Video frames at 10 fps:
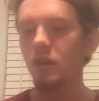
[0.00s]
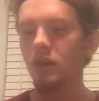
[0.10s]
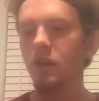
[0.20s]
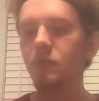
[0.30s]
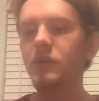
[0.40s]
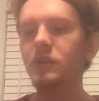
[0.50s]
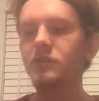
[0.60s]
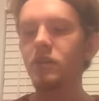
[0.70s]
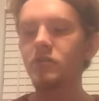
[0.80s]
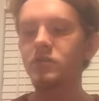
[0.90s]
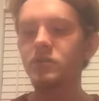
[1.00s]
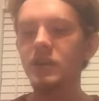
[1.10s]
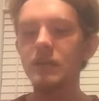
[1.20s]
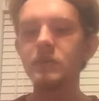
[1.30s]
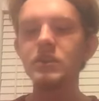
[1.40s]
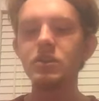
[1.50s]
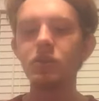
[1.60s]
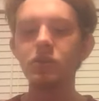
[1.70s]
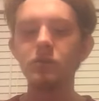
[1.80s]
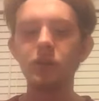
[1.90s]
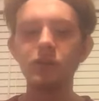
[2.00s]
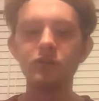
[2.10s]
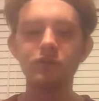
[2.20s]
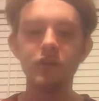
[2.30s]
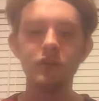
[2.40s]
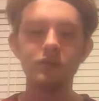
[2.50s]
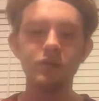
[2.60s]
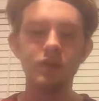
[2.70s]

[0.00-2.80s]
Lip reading: And then we saw Sammy G on the microphone,